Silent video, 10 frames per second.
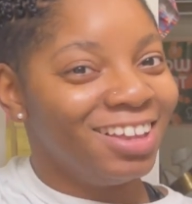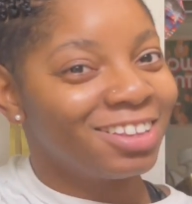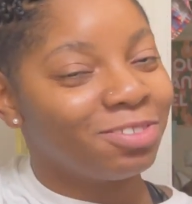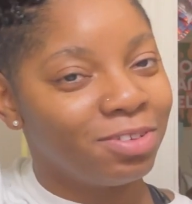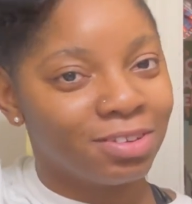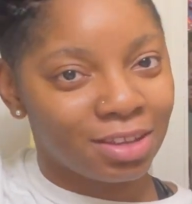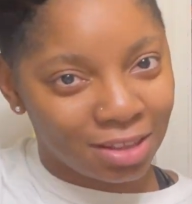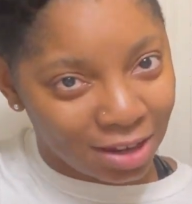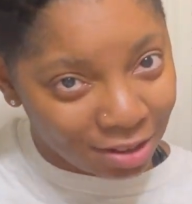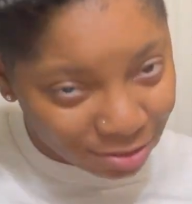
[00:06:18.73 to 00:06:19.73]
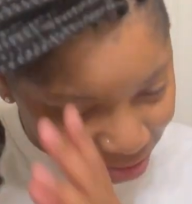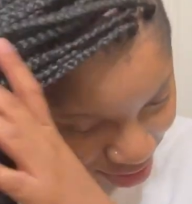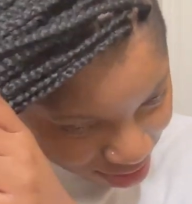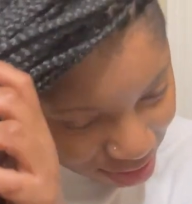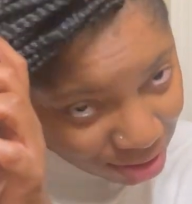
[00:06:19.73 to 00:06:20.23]
So we're gonna take that out.
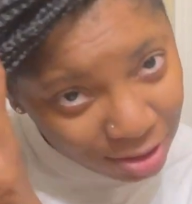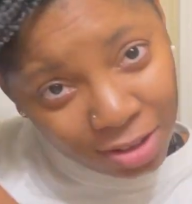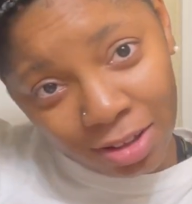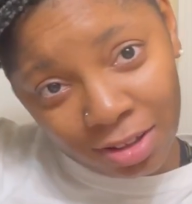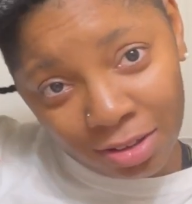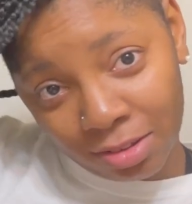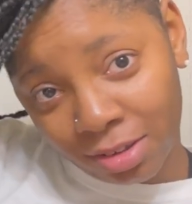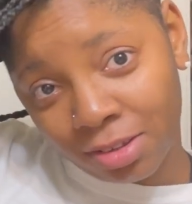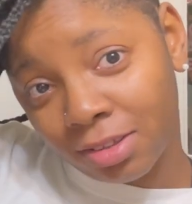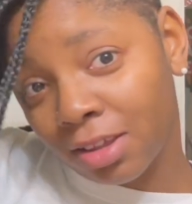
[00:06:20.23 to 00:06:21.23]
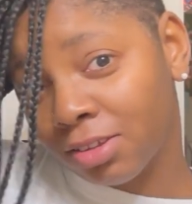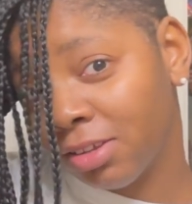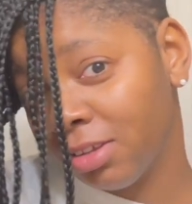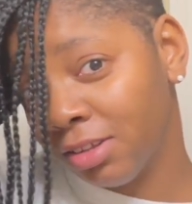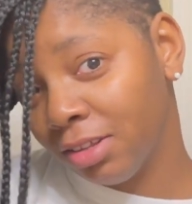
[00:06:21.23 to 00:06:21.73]
This is how
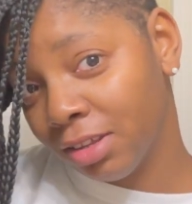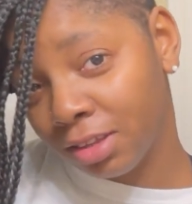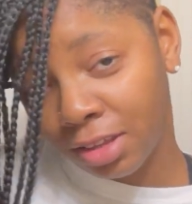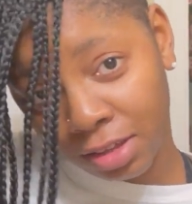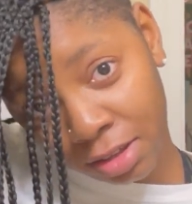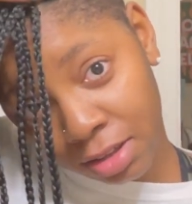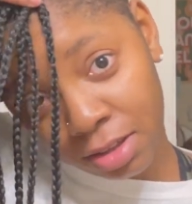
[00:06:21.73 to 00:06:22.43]
she's looking